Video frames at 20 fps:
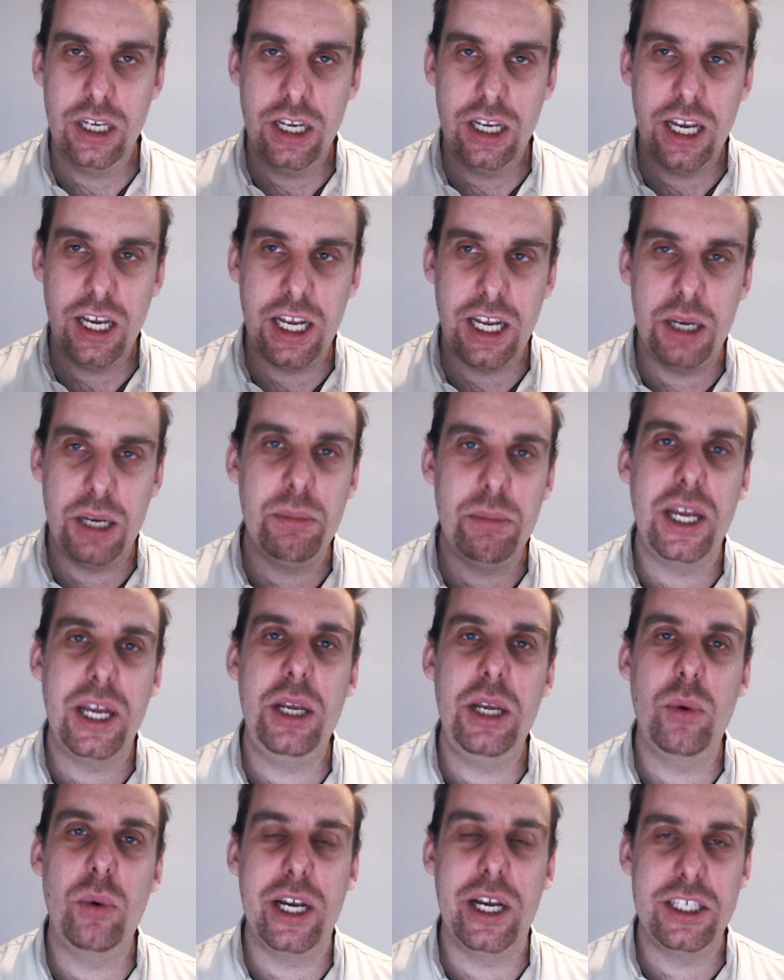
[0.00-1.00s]
And in many
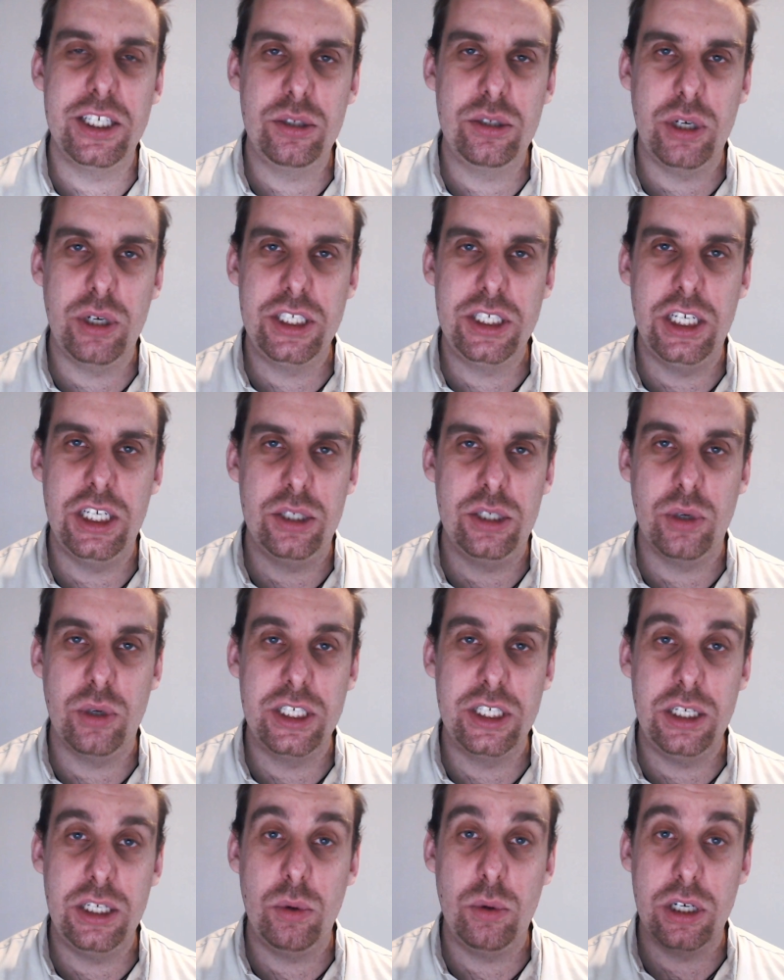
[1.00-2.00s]
ways,
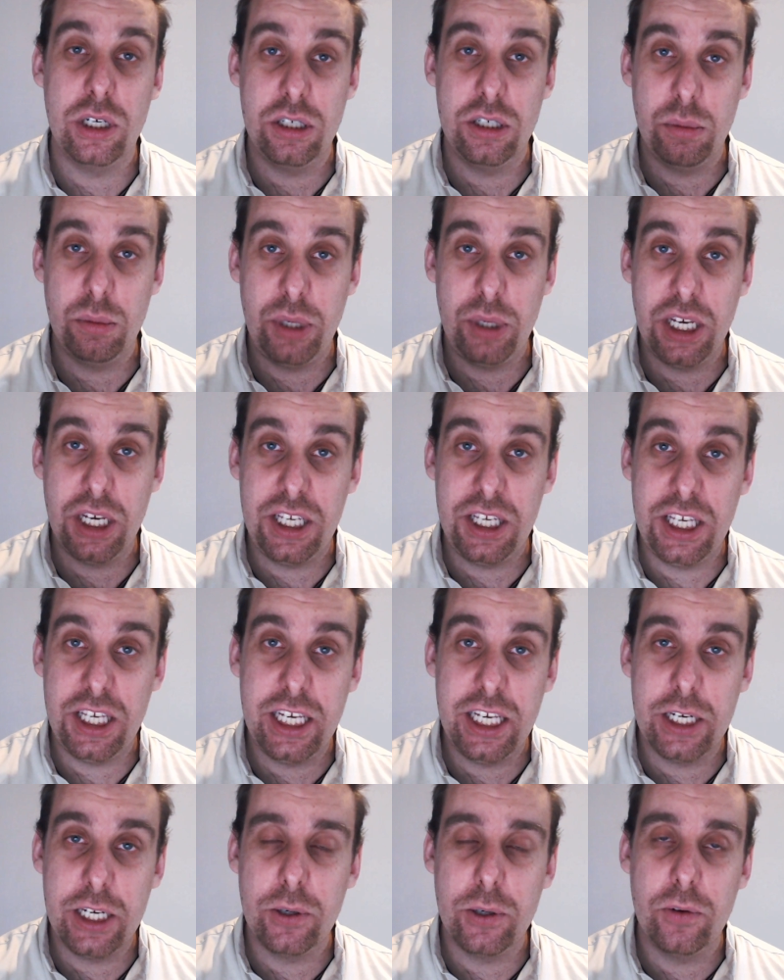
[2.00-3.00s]
2021 could be a
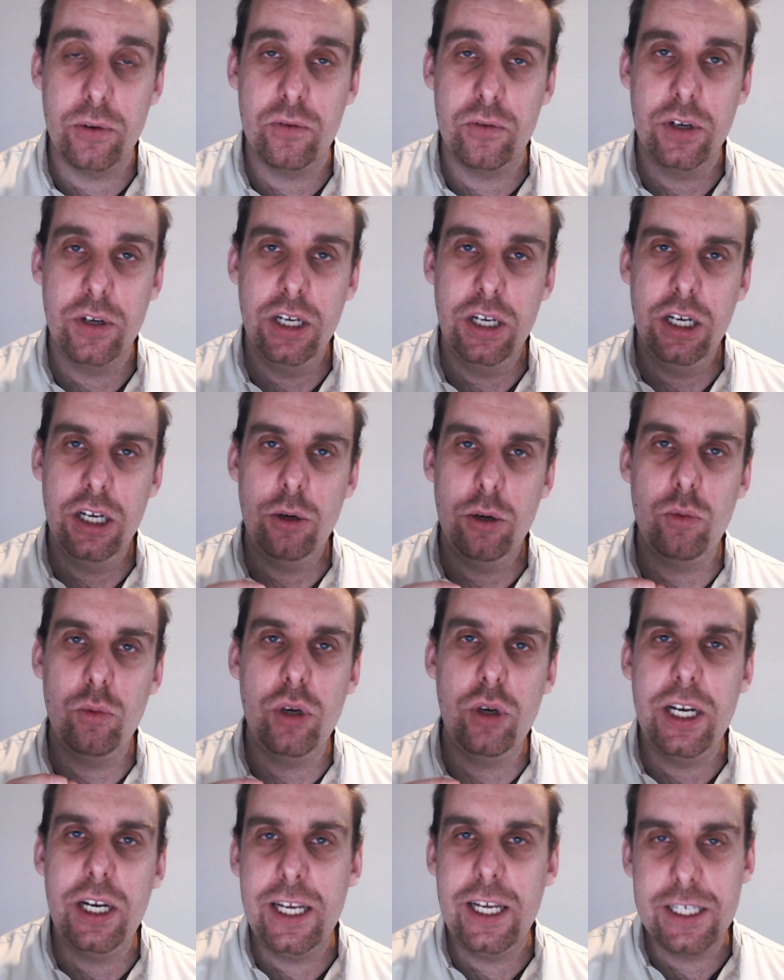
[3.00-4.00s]
year of
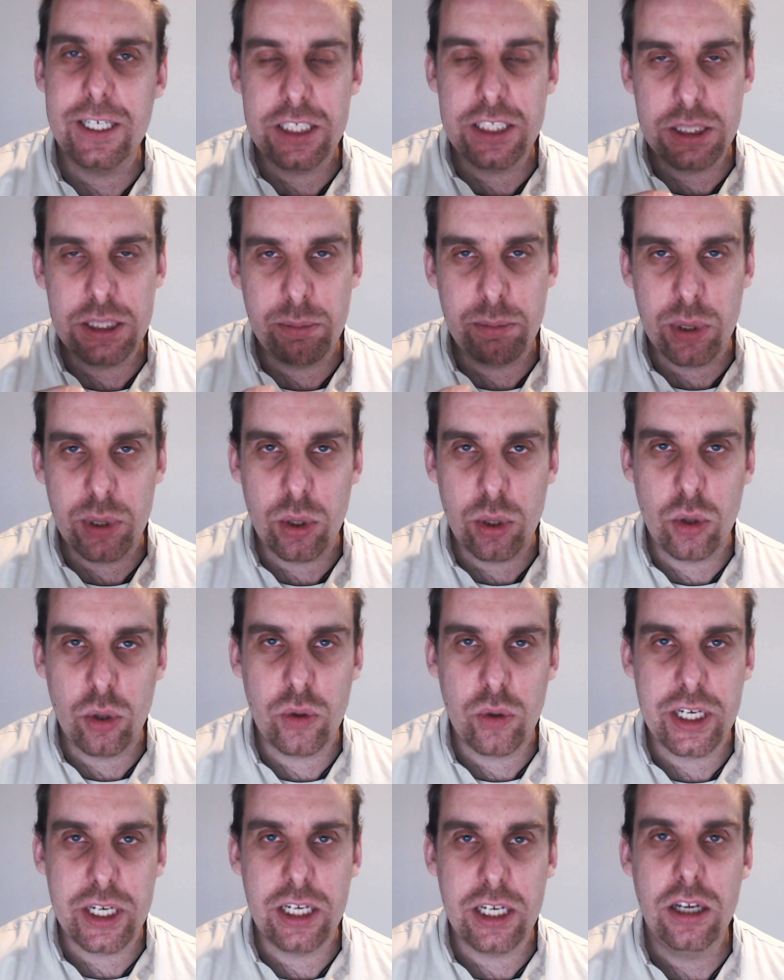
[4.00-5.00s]
really
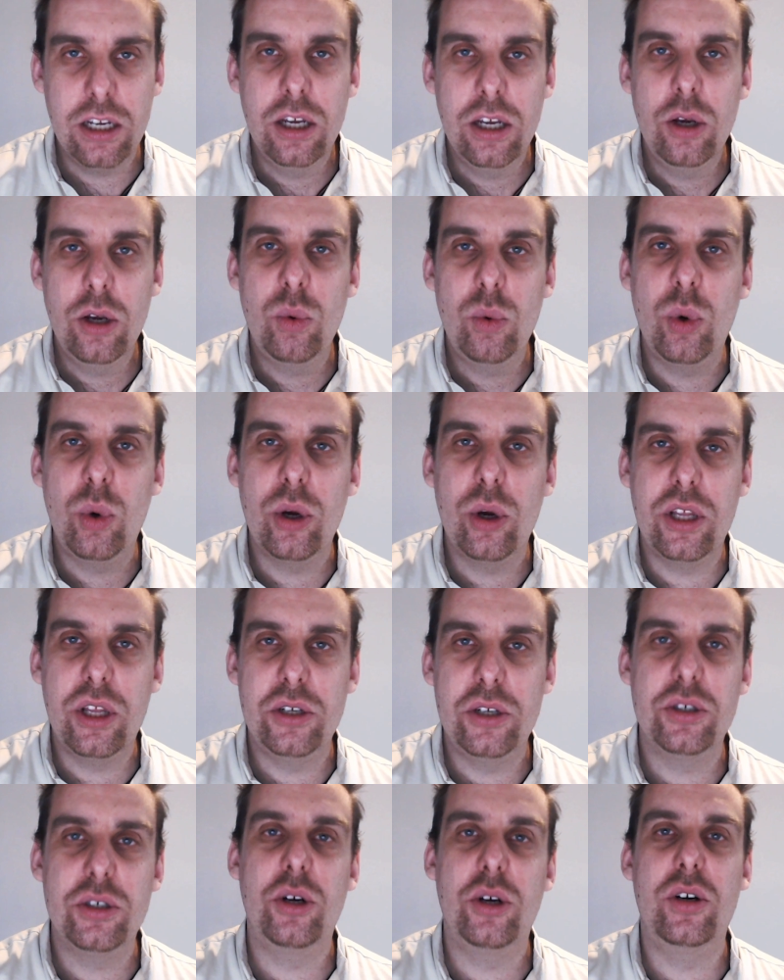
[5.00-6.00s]
exploring what those
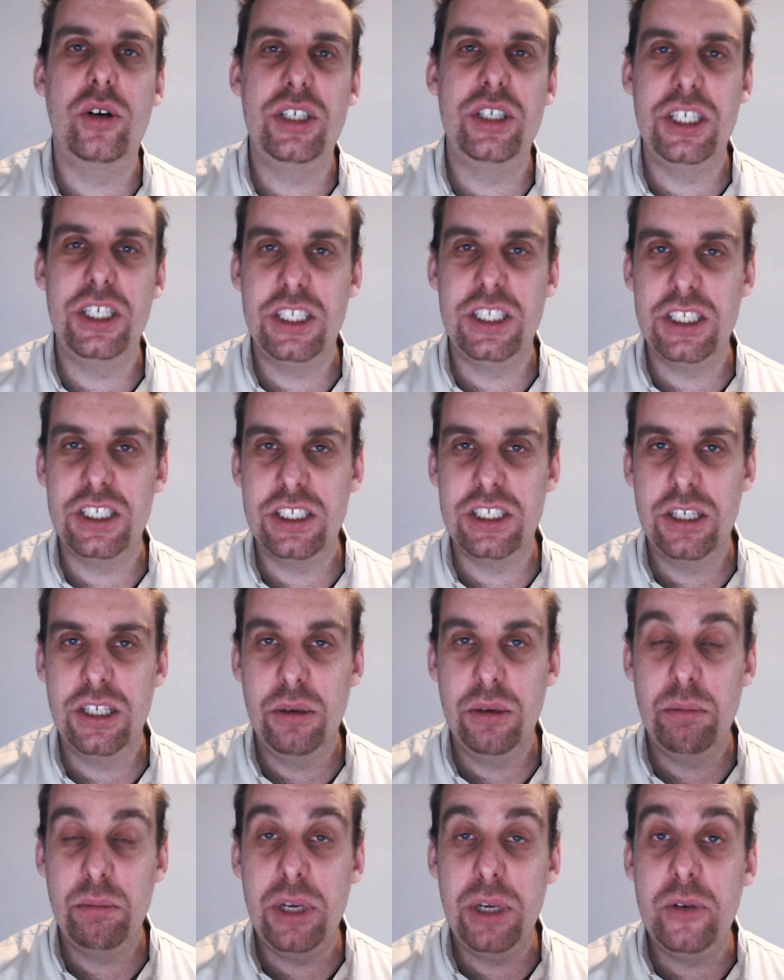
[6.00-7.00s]
origins
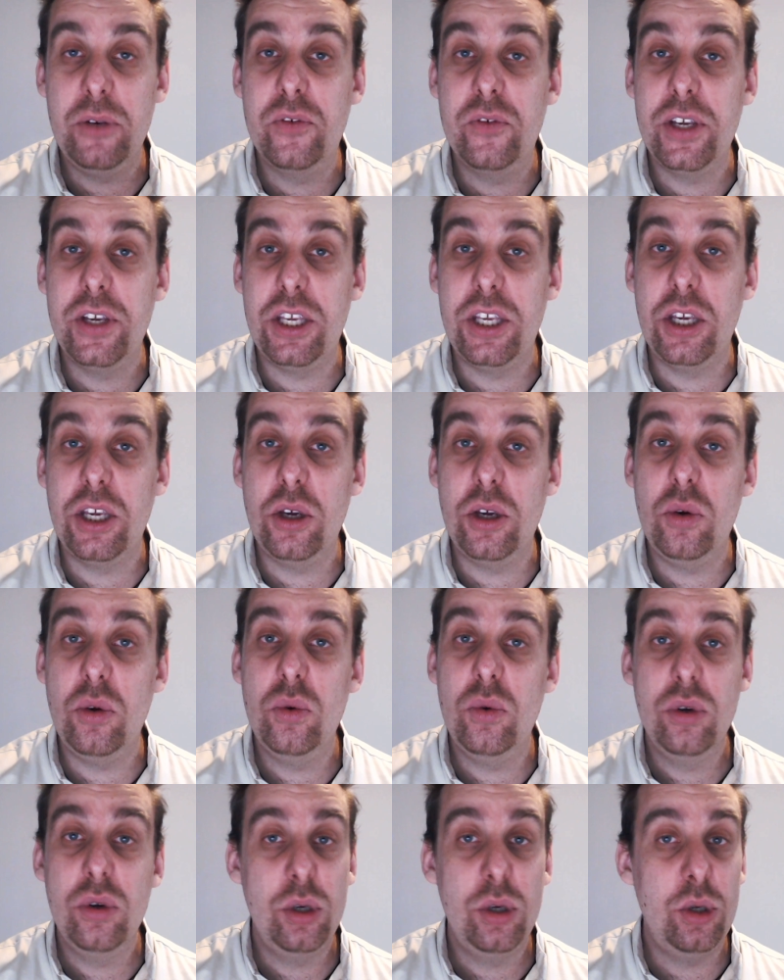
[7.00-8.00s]
mean for you,
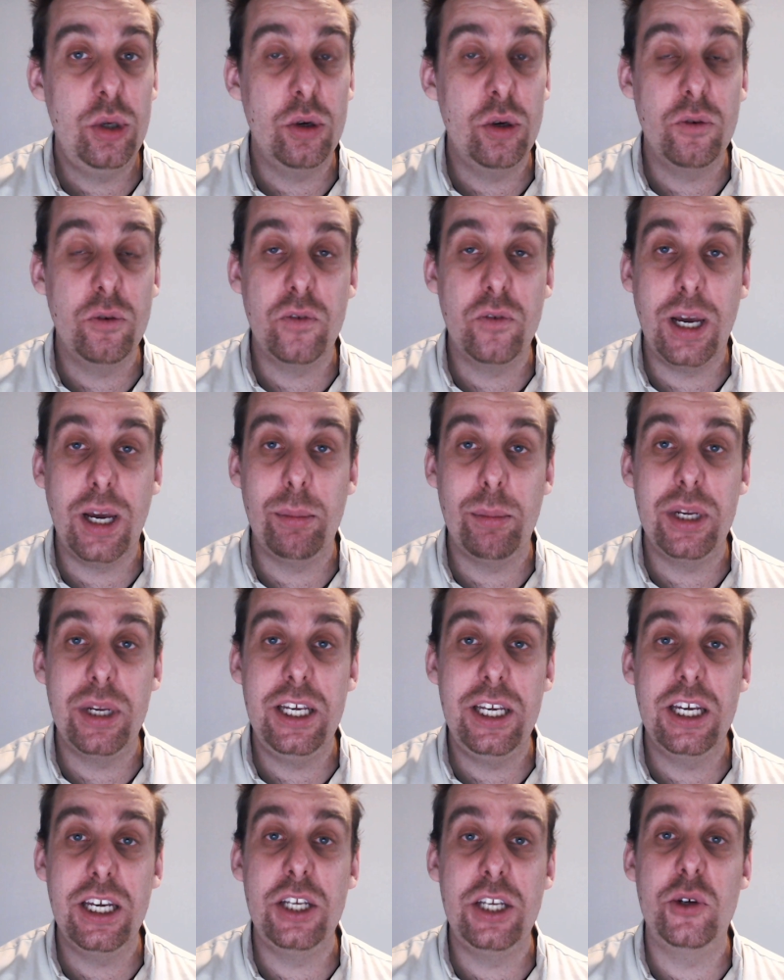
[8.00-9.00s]
your family,
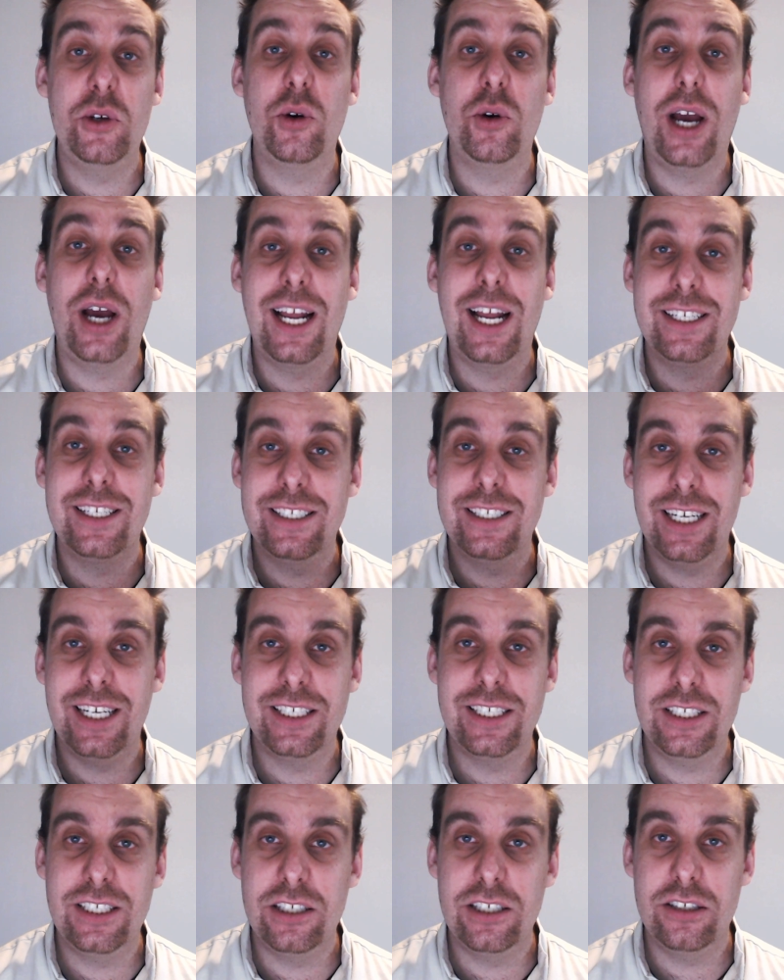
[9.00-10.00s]
and your
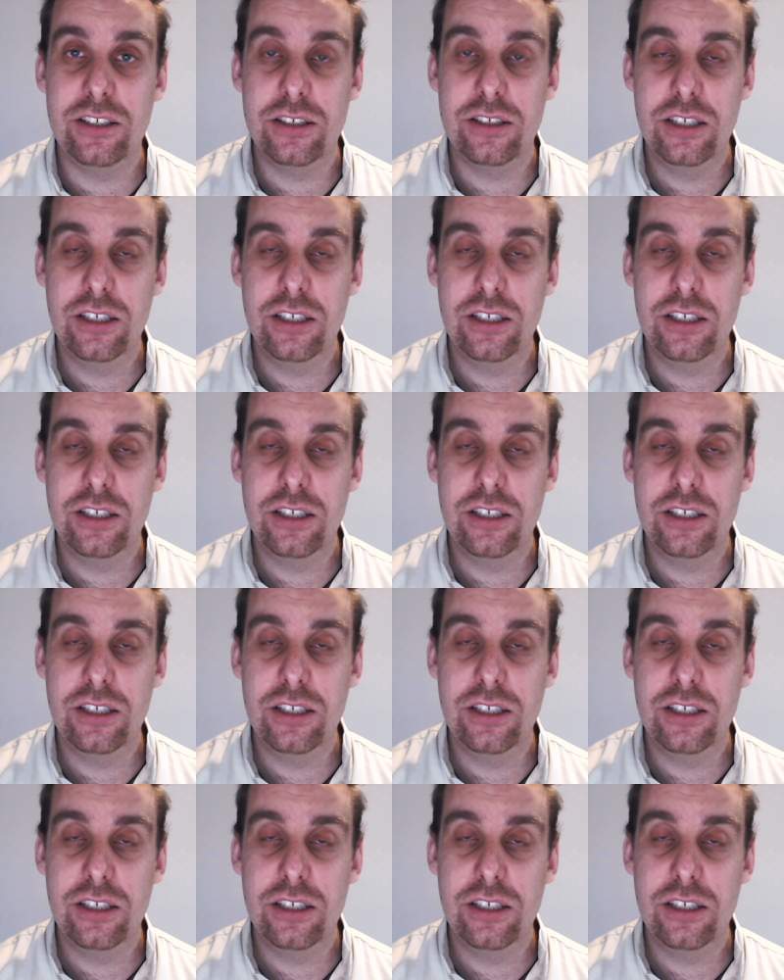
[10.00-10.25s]
ancestors.